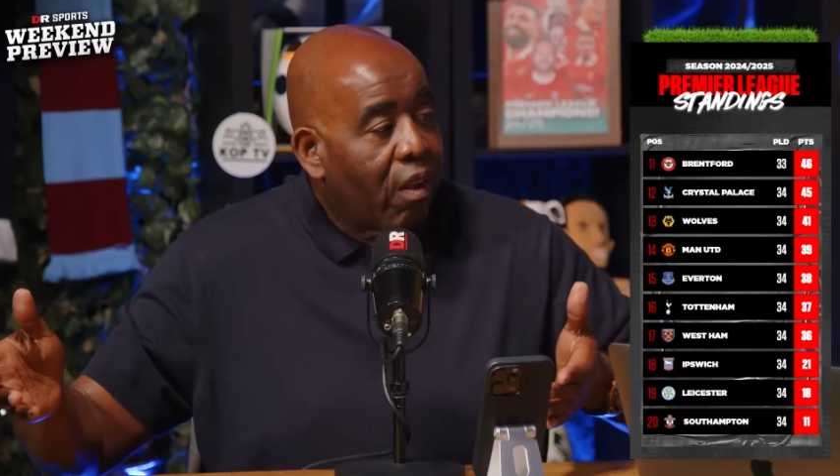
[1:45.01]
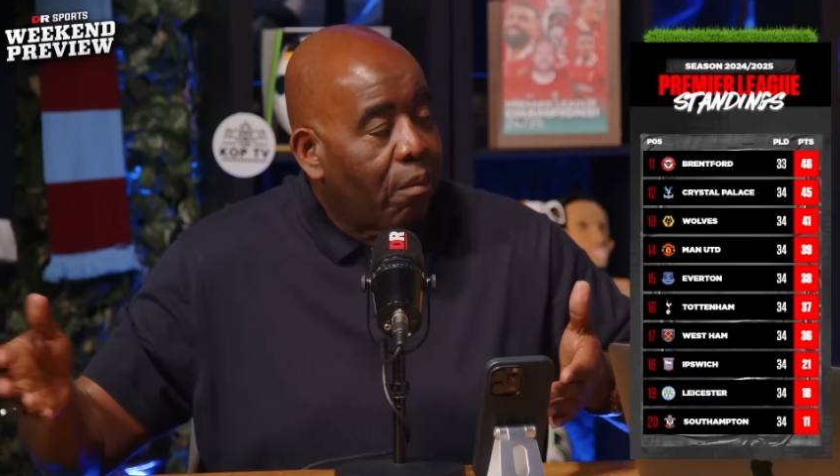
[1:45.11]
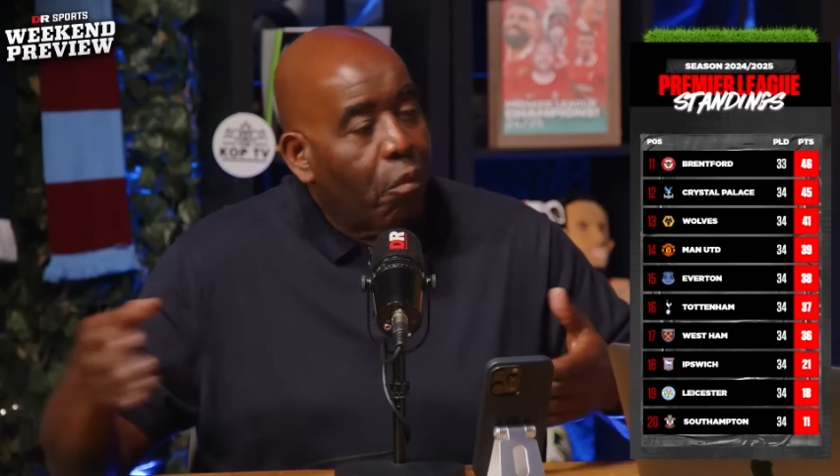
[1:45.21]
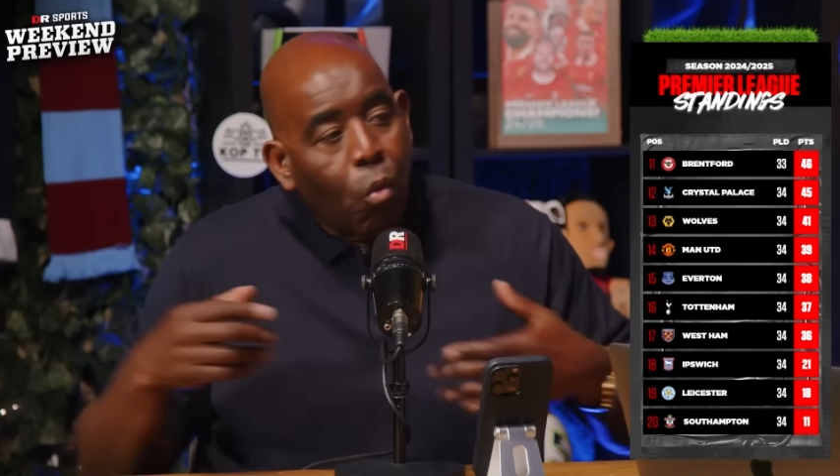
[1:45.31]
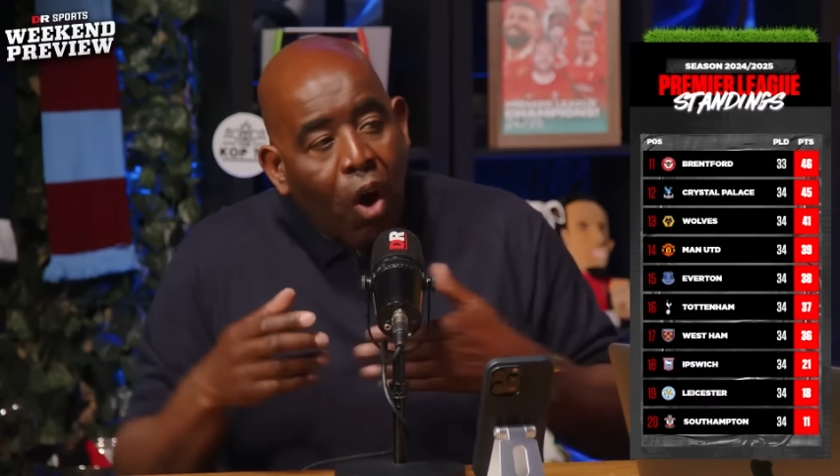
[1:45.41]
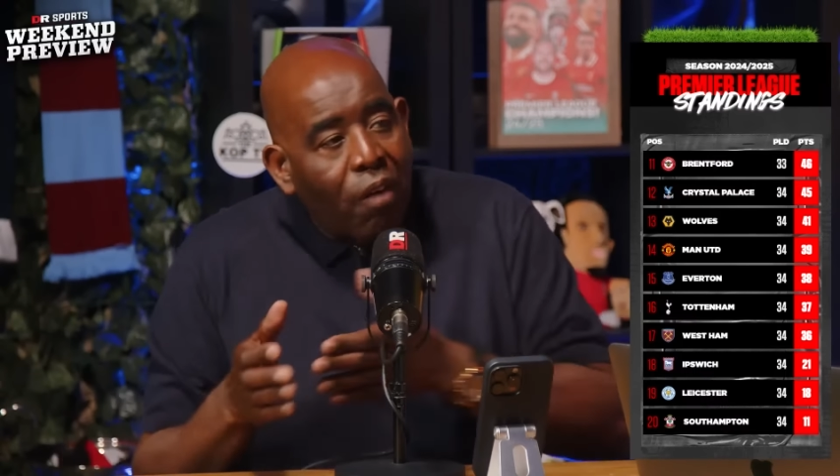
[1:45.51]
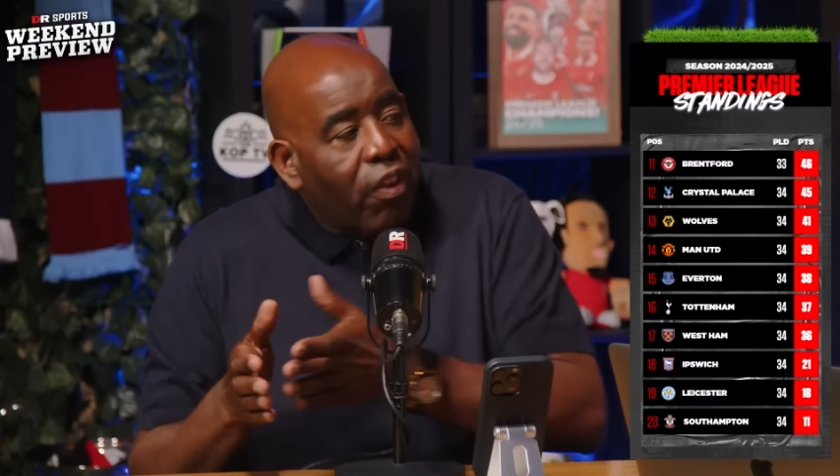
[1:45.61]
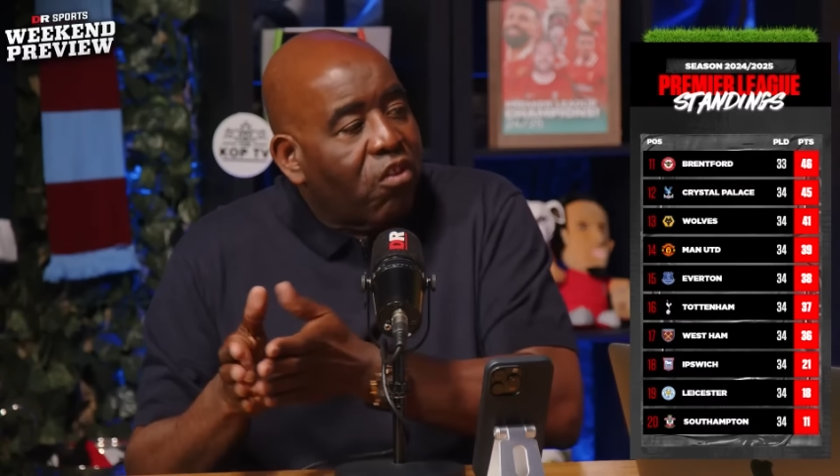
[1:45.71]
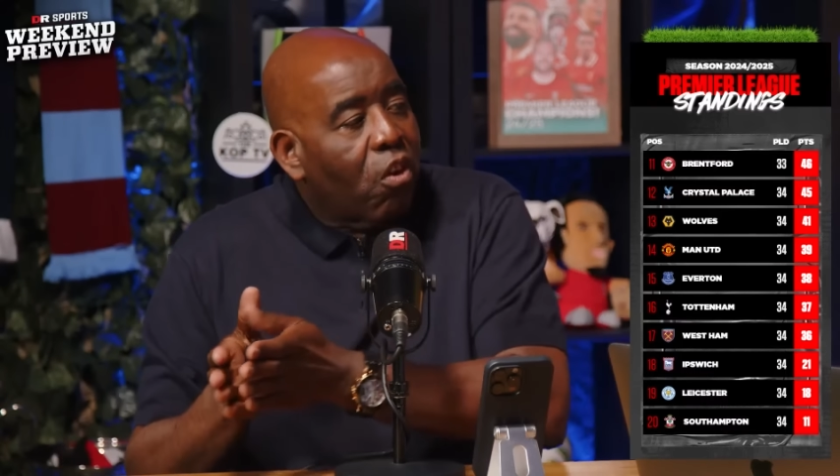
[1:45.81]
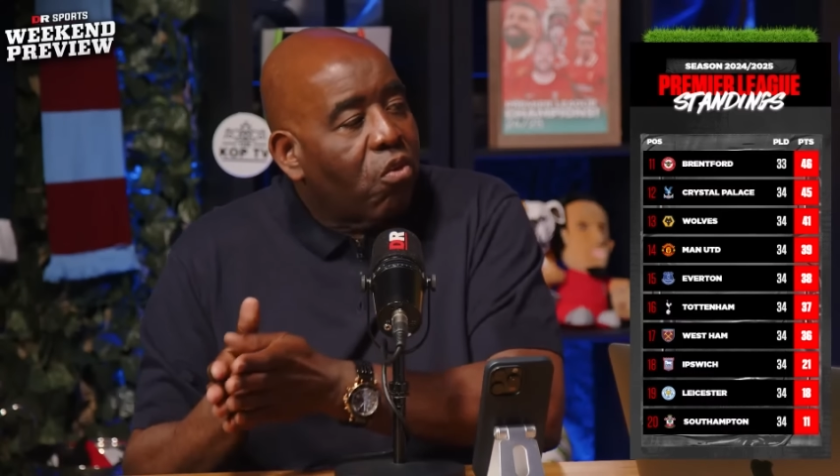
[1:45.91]
But why have they
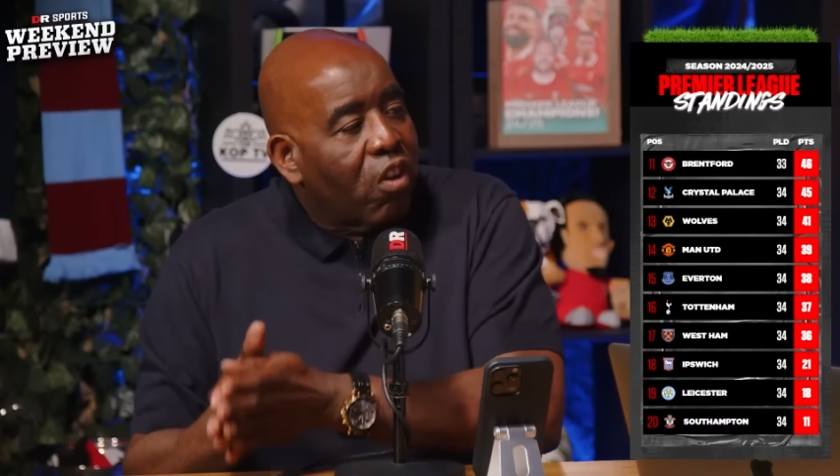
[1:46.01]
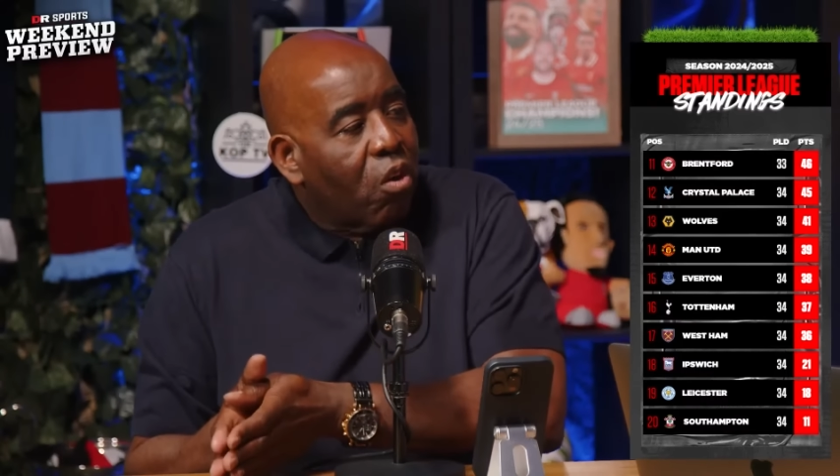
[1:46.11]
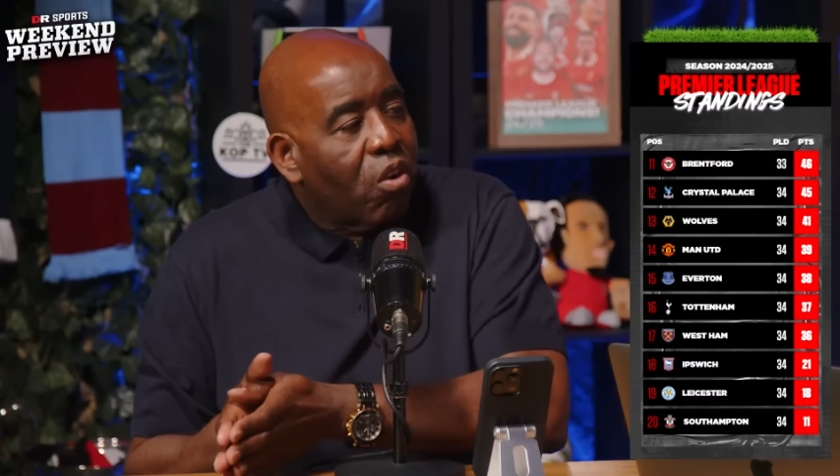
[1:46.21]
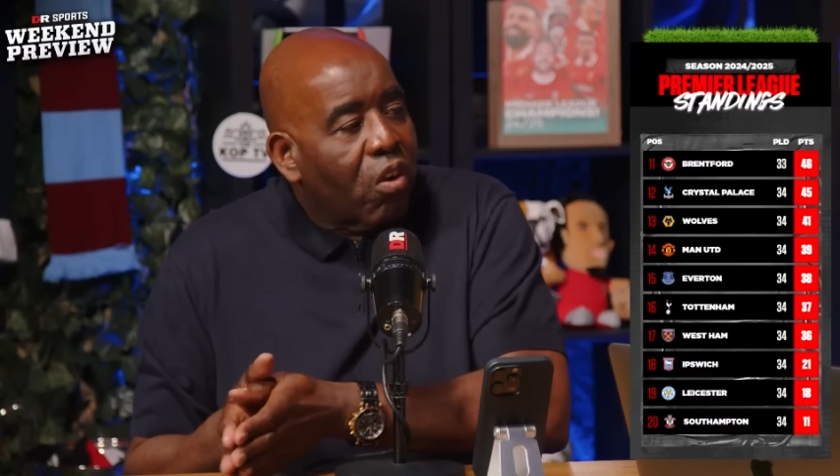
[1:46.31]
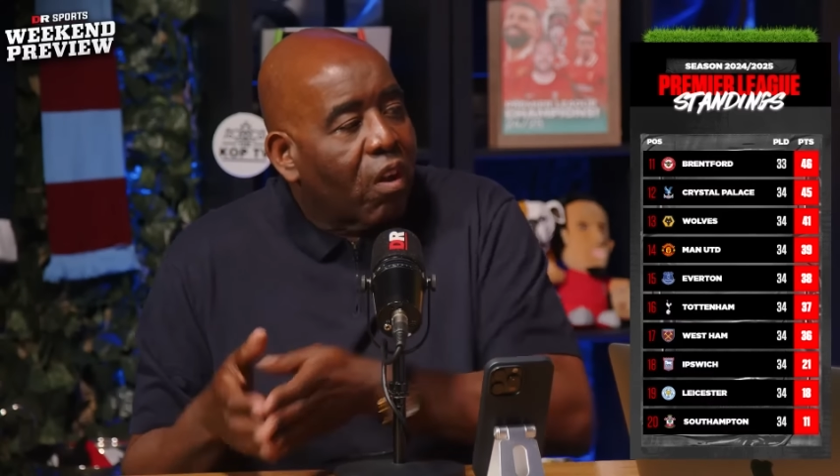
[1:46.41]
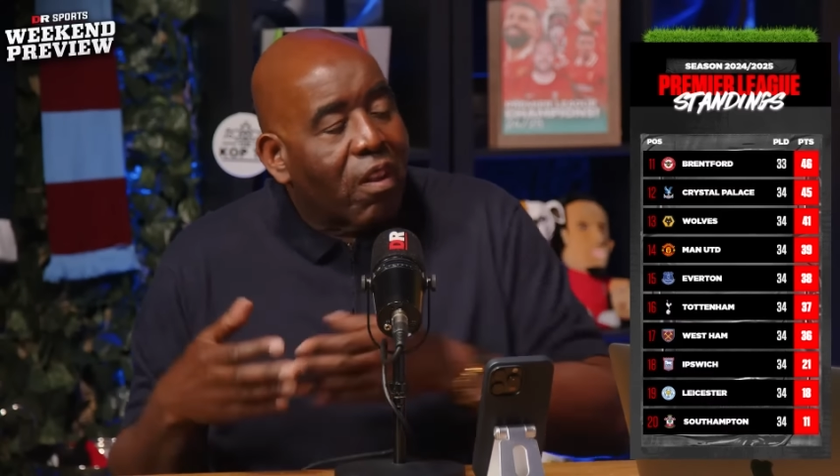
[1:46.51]
chosen Odegaard?